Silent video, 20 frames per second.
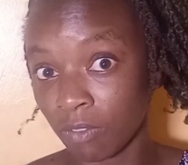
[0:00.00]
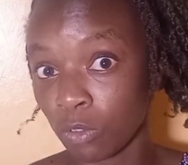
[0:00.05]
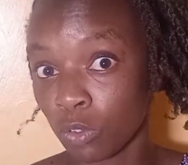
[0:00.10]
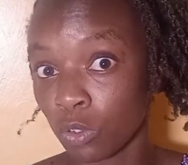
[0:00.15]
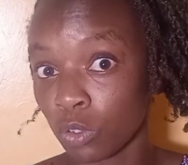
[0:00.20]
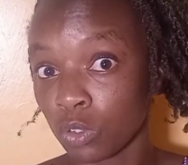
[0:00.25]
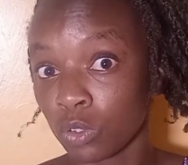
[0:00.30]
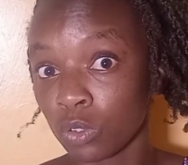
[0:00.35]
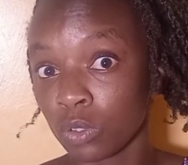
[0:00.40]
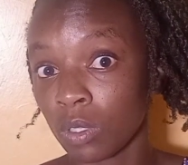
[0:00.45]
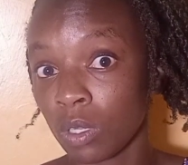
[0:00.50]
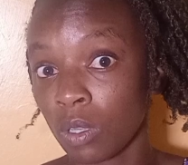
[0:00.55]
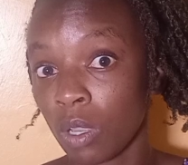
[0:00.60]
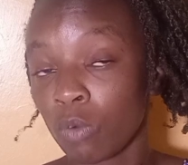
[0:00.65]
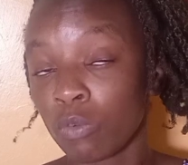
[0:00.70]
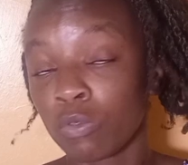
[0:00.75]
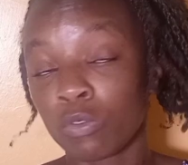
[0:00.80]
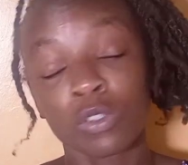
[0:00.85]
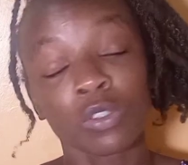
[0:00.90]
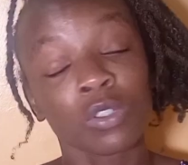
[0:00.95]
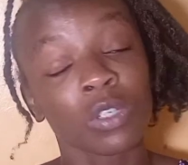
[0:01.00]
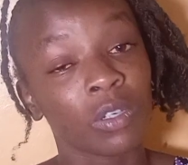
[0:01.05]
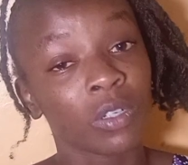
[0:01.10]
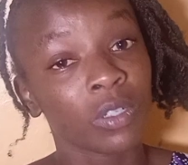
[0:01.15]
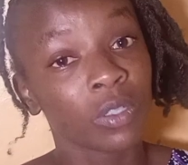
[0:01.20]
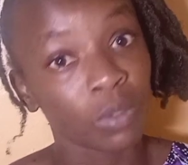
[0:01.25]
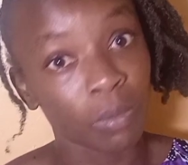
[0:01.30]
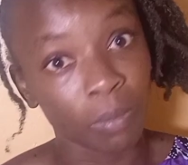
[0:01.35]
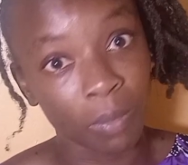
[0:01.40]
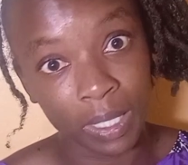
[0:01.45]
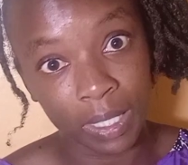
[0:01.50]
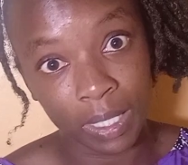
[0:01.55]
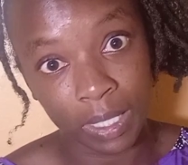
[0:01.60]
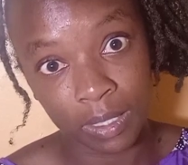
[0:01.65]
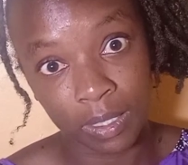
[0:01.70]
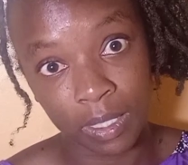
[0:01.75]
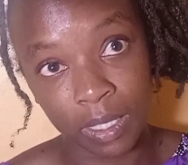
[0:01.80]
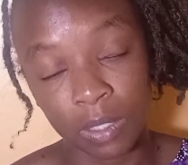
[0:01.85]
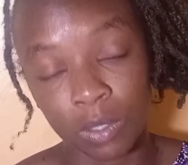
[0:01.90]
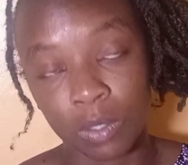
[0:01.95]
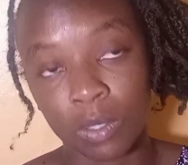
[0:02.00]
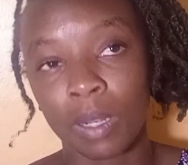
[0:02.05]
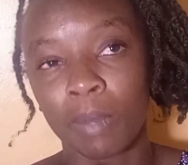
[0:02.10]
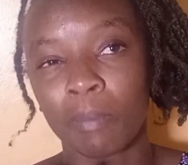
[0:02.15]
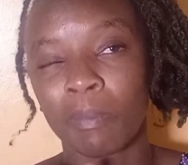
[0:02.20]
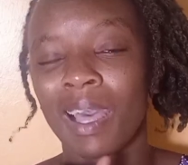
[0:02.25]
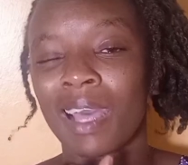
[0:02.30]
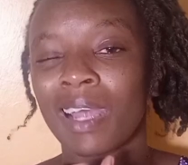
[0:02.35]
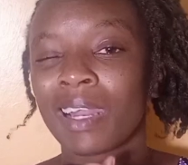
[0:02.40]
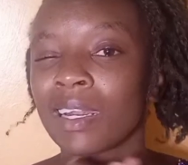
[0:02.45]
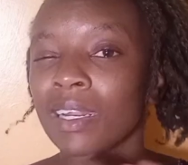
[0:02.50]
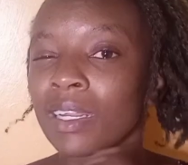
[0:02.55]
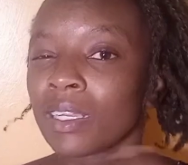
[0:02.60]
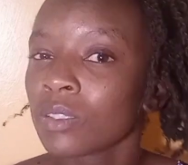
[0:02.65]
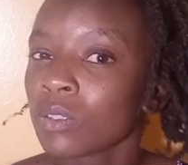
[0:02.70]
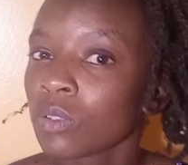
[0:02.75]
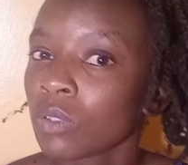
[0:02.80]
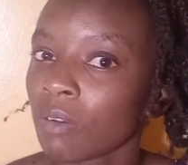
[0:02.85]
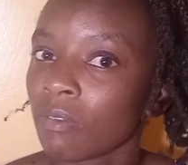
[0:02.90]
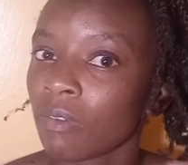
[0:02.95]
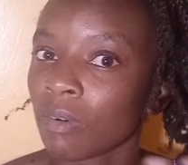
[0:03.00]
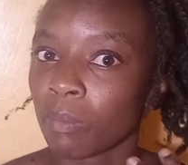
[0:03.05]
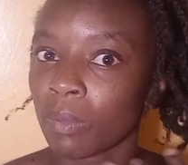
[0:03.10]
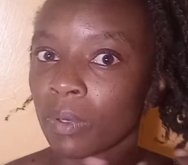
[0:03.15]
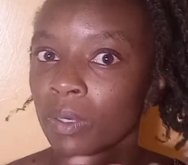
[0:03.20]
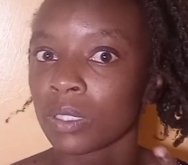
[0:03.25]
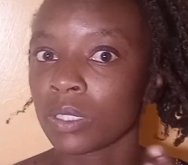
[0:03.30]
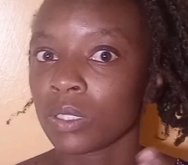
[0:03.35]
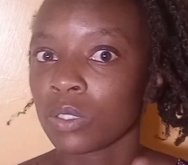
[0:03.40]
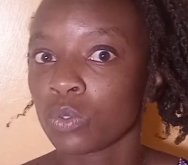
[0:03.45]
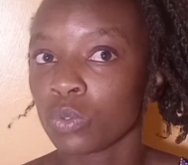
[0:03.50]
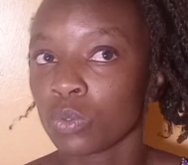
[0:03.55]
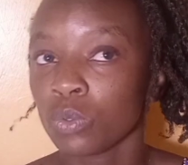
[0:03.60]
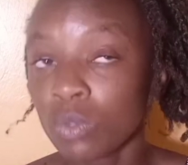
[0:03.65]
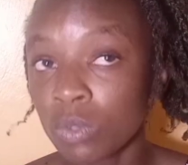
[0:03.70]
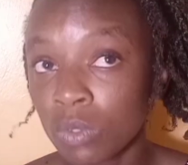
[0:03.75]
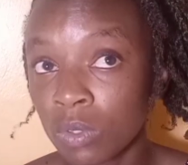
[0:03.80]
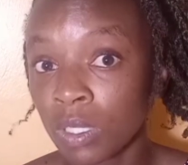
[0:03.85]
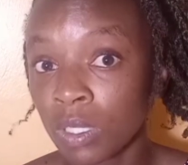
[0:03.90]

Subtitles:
Because of course you're going to buy that curriculum unless you have a parent who